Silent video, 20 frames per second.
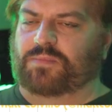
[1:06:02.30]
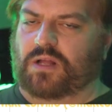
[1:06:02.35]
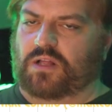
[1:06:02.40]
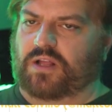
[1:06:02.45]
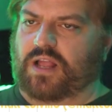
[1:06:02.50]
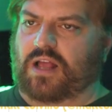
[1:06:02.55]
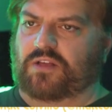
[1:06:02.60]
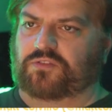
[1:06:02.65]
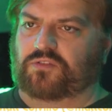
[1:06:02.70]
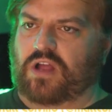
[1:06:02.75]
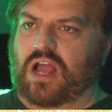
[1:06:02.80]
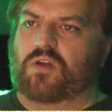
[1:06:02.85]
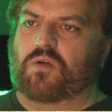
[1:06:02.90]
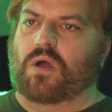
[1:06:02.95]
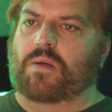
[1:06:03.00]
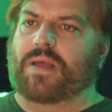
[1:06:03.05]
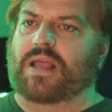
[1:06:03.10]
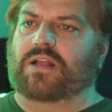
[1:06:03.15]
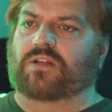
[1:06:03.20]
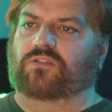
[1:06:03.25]
spellcaster? How
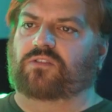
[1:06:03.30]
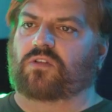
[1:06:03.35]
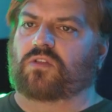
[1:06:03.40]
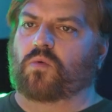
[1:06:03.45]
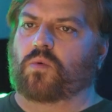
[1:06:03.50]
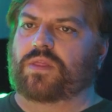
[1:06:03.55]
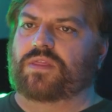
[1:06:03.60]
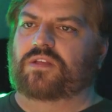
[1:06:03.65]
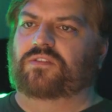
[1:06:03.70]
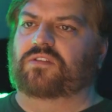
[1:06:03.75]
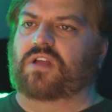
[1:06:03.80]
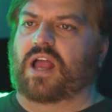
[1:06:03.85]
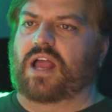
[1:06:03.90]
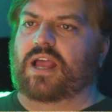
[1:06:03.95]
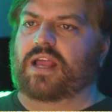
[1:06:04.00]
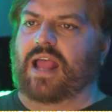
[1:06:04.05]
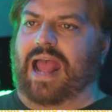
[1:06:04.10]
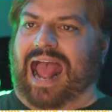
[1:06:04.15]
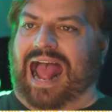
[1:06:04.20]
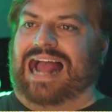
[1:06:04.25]
do I make it so that when this
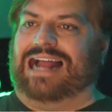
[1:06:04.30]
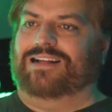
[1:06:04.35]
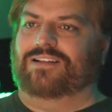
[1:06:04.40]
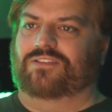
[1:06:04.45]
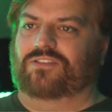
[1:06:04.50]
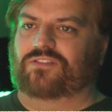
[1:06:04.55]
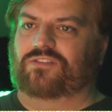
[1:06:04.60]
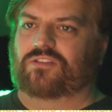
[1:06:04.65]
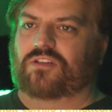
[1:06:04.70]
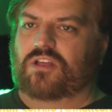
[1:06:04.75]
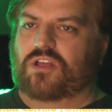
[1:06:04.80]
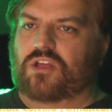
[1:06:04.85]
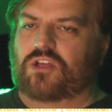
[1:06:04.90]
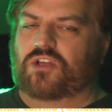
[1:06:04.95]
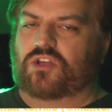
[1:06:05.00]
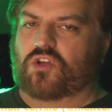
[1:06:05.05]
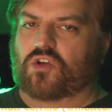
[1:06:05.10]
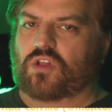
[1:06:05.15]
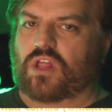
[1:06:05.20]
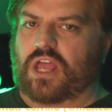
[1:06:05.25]
guy acts,
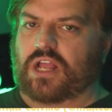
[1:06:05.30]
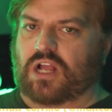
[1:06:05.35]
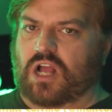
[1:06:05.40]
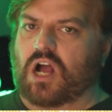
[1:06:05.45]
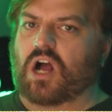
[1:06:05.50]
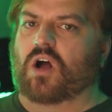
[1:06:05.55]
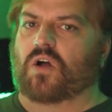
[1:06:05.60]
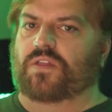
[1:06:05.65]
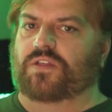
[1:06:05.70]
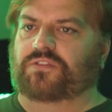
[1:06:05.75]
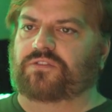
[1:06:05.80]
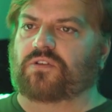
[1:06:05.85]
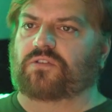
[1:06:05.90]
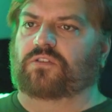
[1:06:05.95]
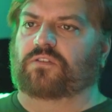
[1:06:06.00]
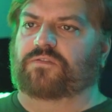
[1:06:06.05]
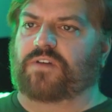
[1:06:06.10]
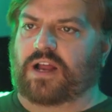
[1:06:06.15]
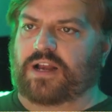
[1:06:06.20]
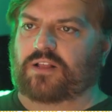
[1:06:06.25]
you're like, oh, this
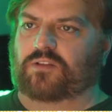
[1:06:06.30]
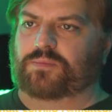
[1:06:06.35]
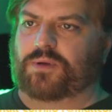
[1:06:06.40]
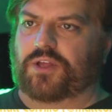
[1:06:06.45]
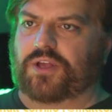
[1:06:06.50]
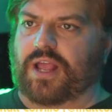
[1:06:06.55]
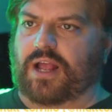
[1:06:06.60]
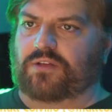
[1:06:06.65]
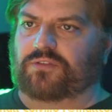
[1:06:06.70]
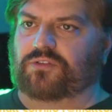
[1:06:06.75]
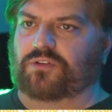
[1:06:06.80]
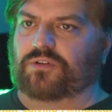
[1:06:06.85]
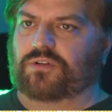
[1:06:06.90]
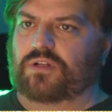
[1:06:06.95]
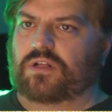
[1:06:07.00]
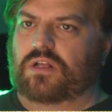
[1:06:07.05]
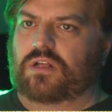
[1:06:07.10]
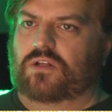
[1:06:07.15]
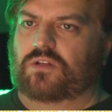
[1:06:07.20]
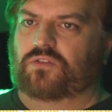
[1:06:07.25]
dude's a fighting spellcaster?
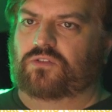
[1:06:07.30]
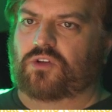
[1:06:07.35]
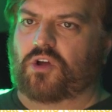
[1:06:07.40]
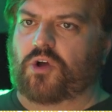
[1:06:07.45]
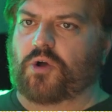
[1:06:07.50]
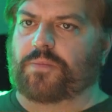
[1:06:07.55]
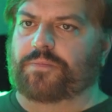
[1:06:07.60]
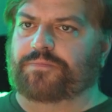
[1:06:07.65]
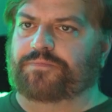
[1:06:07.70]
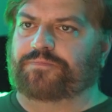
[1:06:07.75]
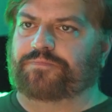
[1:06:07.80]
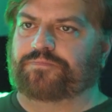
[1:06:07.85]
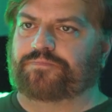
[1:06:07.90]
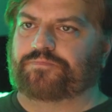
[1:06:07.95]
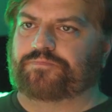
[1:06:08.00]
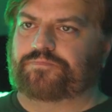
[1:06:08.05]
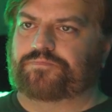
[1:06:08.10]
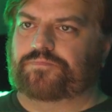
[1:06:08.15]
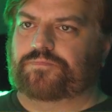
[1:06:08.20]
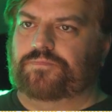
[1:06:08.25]
So
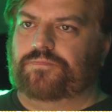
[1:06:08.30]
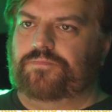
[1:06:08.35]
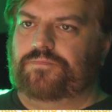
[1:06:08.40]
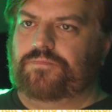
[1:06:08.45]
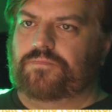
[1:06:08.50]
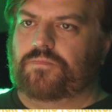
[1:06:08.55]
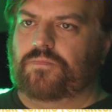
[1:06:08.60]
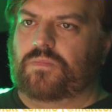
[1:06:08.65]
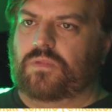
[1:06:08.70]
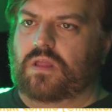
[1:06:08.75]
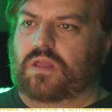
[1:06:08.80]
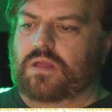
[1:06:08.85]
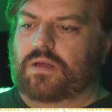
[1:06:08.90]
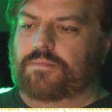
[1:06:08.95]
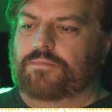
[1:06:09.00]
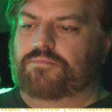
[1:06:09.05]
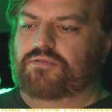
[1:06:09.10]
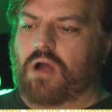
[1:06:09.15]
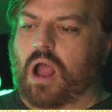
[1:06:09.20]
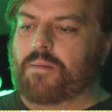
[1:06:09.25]

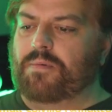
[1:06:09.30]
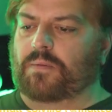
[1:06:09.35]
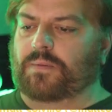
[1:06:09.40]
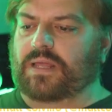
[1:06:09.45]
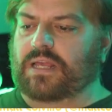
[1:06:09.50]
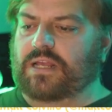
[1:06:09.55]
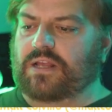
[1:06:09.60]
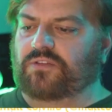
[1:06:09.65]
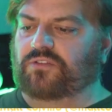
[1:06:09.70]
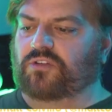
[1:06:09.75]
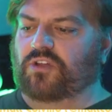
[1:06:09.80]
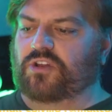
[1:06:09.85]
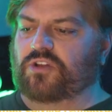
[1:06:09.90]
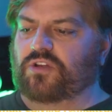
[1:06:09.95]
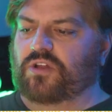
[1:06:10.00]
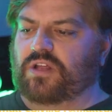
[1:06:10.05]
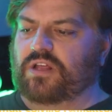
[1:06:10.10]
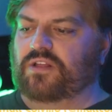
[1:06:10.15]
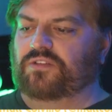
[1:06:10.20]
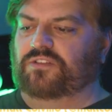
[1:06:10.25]
probably he's
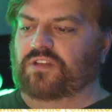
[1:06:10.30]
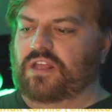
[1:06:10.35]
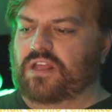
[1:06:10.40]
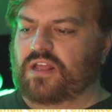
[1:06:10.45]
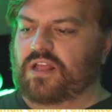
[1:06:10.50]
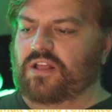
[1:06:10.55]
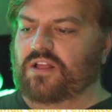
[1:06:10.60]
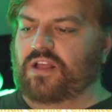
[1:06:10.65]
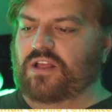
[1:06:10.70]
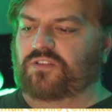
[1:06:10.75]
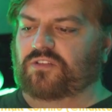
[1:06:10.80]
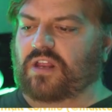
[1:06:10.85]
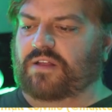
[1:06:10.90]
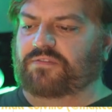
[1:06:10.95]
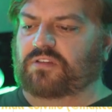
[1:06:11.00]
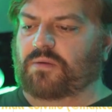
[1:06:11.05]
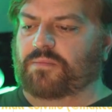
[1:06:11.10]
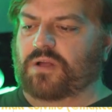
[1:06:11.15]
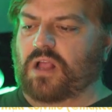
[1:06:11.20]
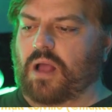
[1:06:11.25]
gonna
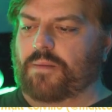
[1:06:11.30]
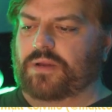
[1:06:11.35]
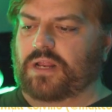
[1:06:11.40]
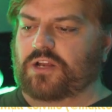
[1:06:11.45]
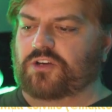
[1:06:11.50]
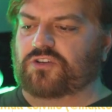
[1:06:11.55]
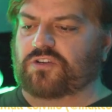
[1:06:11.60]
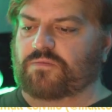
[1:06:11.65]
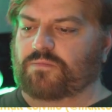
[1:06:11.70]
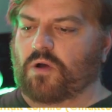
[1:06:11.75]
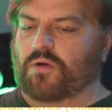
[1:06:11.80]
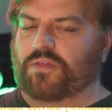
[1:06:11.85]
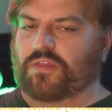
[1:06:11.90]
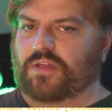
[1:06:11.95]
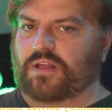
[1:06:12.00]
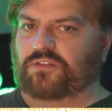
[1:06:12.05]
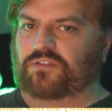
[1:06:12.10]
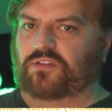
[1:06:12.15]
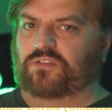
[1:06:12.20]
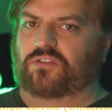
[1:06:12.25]
have some combination of both
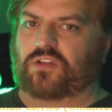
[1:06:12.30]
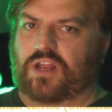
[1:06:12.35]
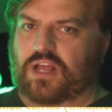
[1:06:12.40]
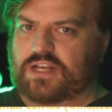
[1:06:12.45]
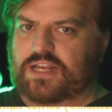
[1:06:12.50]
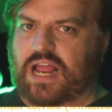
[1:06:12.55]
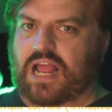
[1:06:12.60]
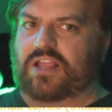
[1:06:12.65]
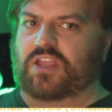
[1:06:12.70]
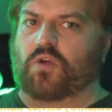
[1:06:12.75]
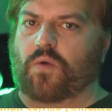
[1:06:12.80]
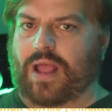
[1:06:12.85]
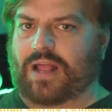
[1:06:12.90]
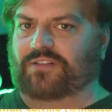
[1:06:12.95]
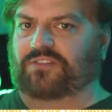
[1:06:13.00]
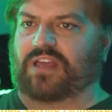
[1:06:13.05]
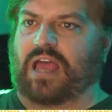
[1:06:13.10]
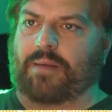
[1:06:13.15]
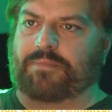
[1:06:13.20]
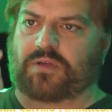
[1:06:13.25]
of these. He's gonna attack you
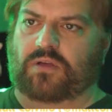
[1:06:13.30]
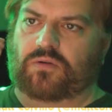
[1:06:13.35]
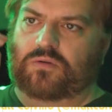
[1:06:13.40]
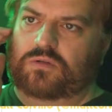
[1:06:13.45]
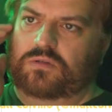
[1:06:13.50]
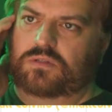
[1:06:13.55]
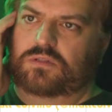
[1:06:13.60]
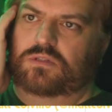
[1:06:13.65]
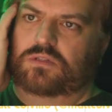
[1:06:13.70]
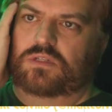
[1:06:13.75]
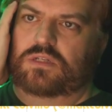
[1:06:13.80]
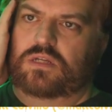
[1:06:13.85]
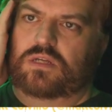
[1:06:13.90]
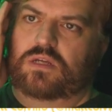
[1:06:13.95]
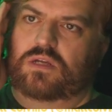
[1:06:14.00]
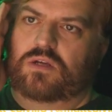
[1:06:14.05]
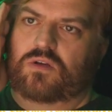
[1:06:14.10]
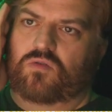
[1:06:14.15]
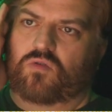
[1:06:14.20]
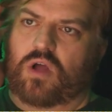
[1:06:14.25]
and zap you,
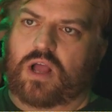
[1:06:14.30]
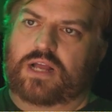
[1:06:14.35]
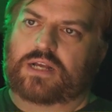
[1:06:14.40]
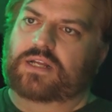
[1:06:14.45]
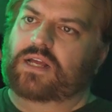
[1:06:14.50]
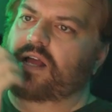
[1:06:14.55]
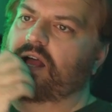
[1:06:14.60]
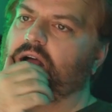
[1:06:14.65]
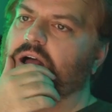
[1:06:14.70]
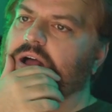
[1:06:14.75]
right?